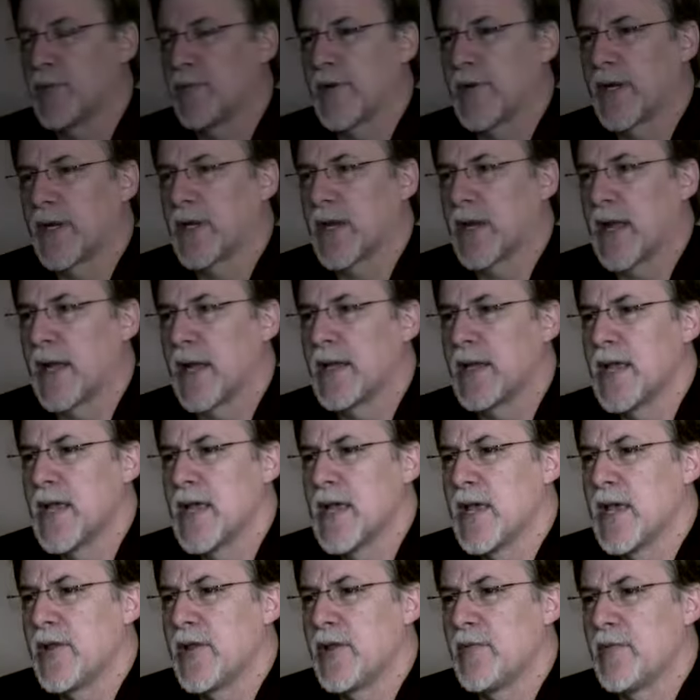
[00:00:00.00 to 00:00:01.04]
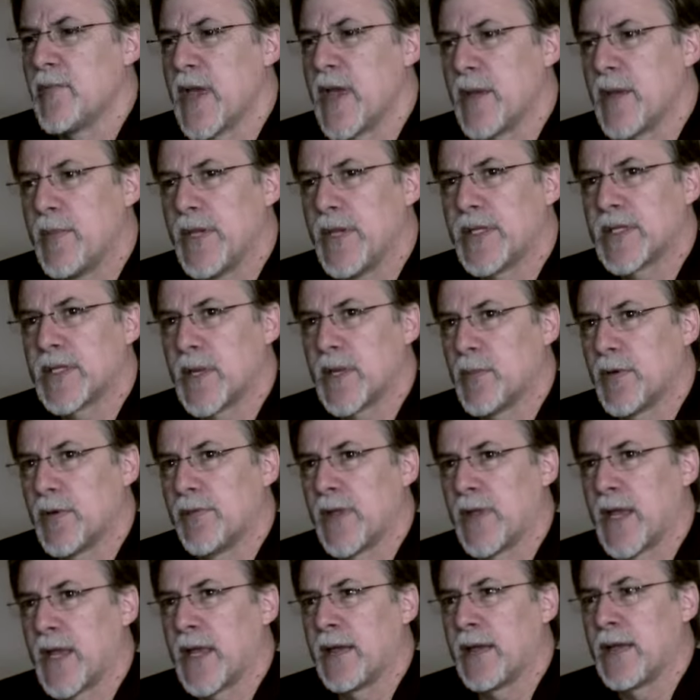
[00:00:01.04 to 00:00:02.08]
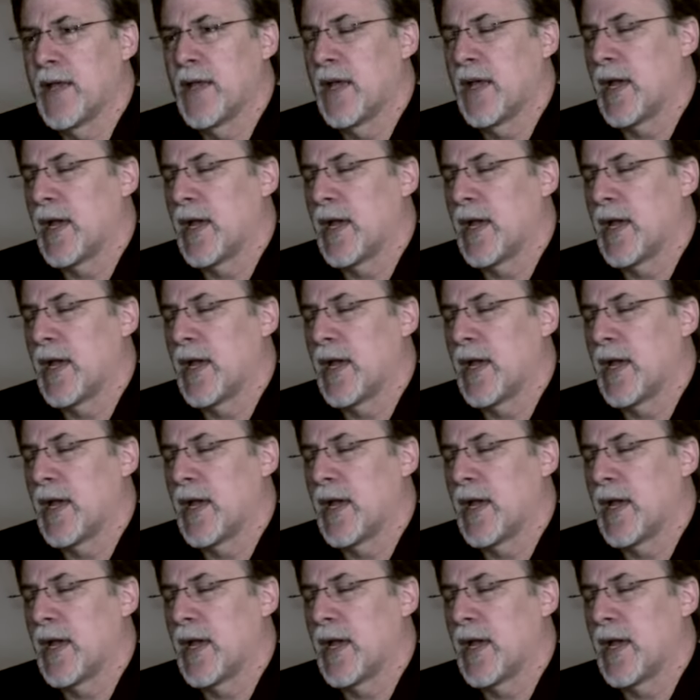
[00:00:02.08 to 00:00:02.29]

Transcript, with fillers: effect. And I, there may be some of that.